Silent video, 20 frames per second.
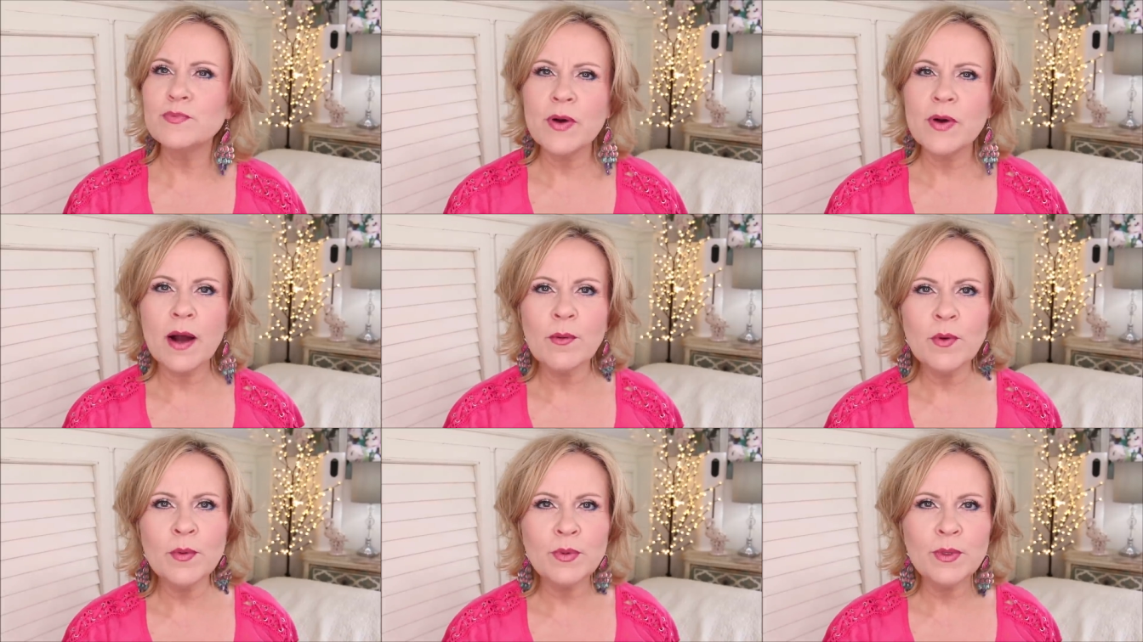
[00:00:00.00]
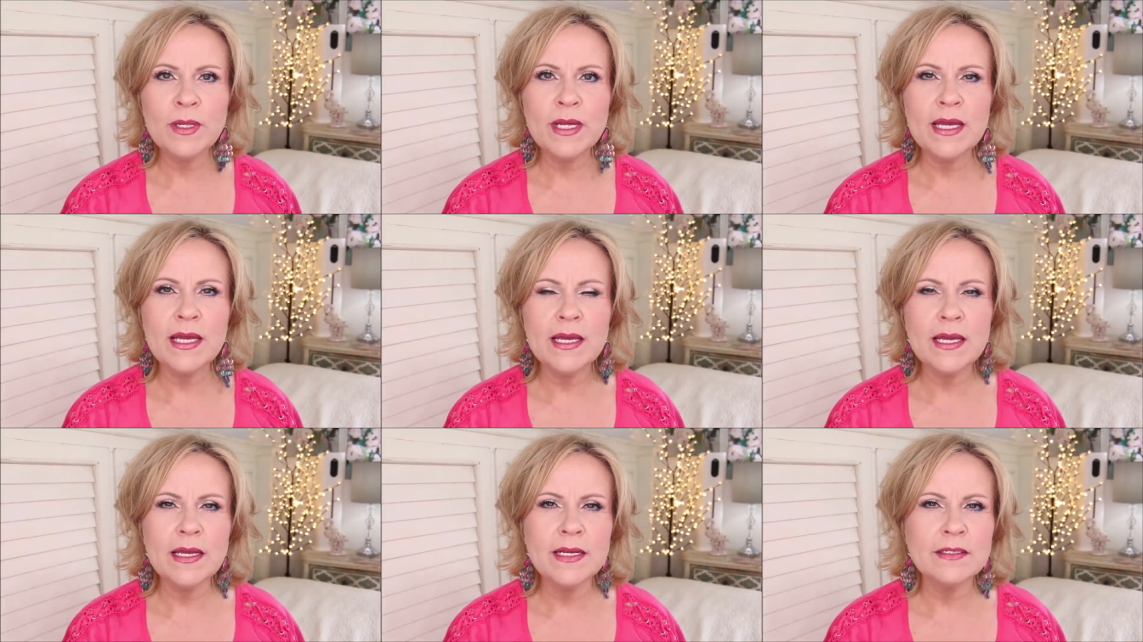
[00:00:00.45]

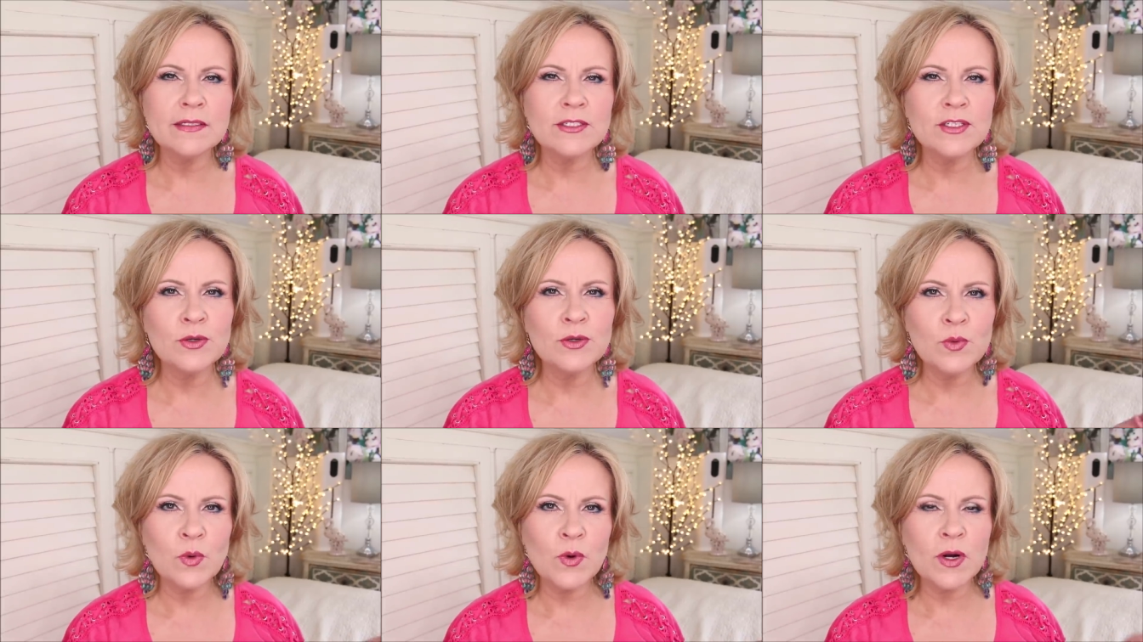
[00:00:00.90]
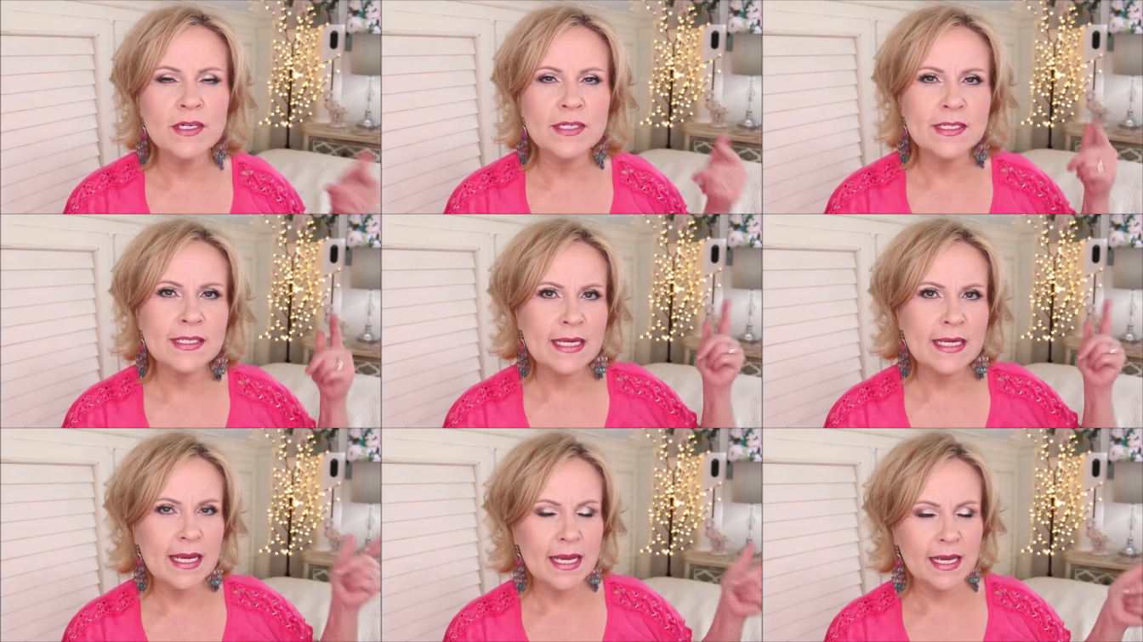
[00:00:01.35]
probably
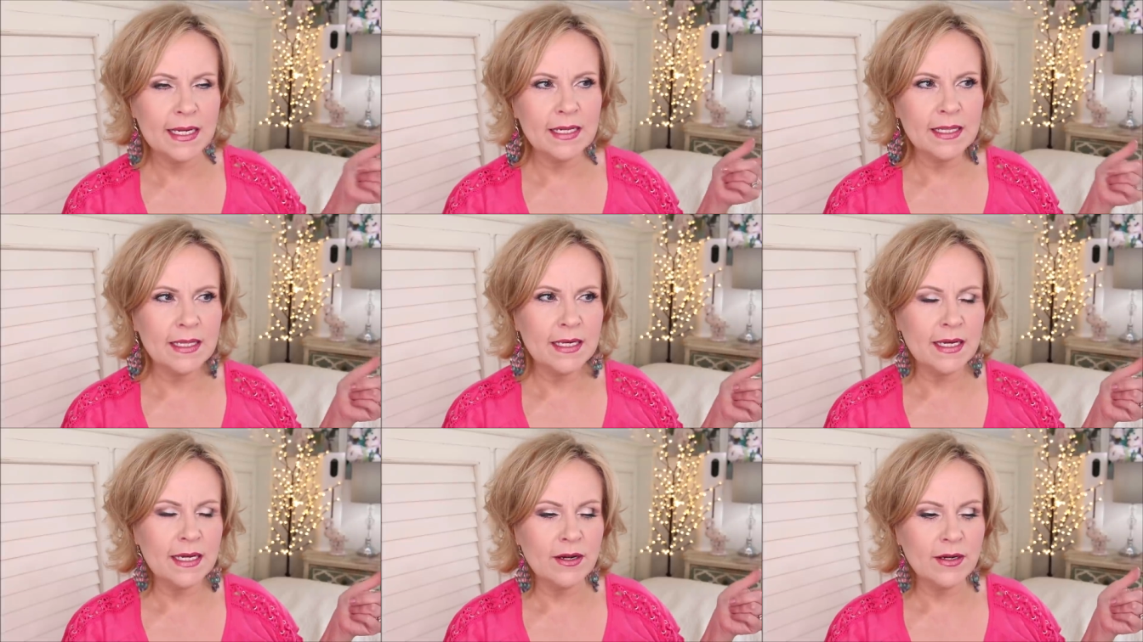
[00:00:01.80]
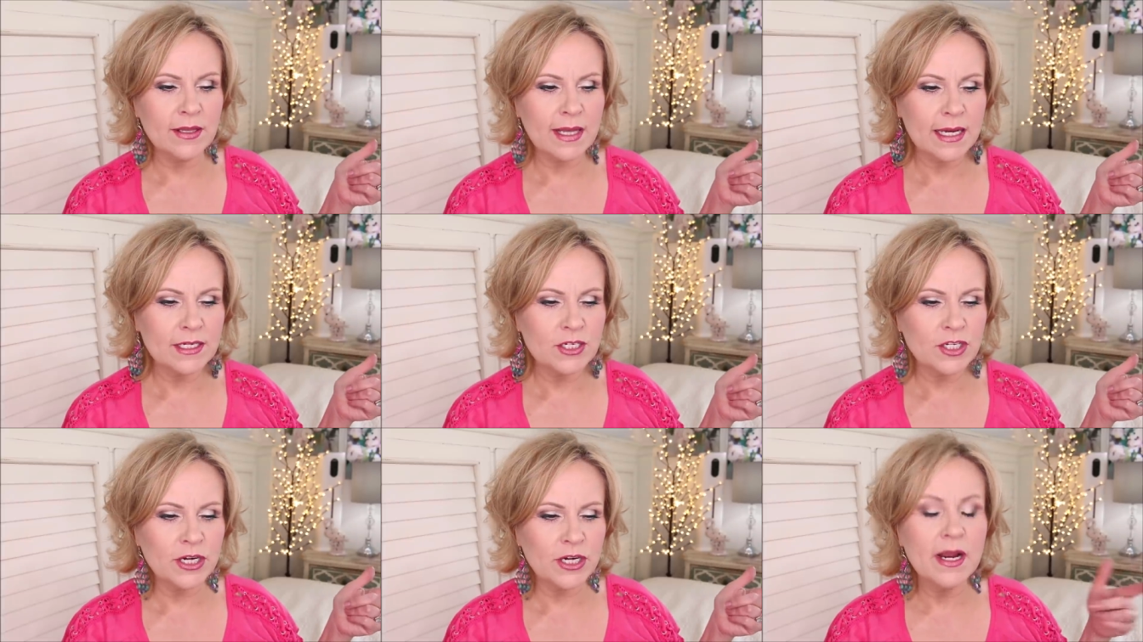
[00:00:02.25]
towards the end of the year
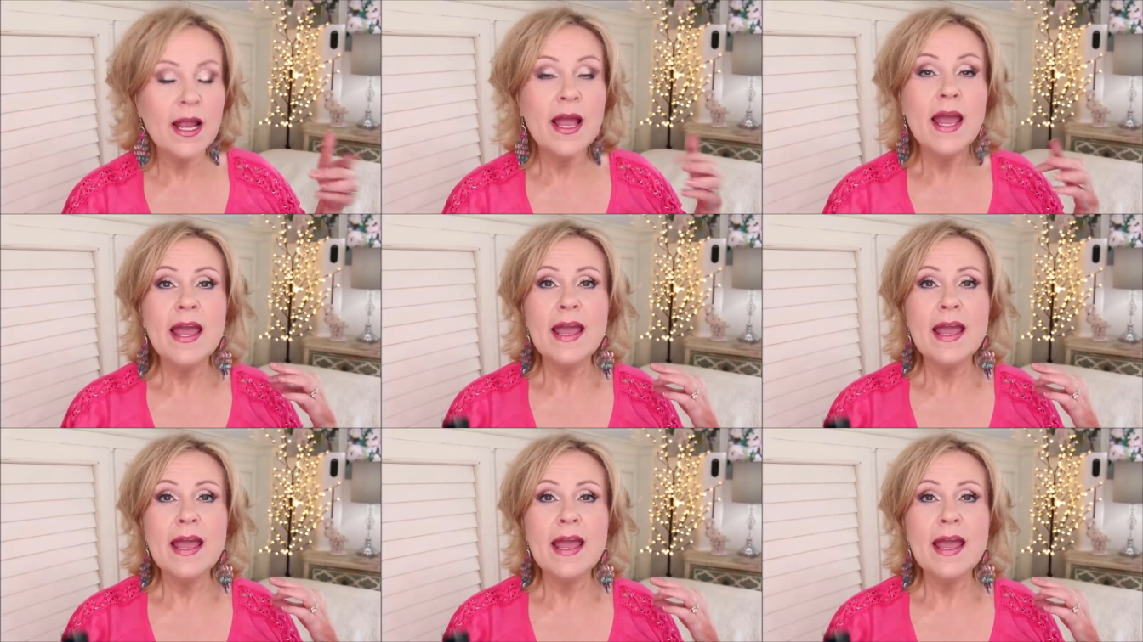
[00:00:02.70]
last year.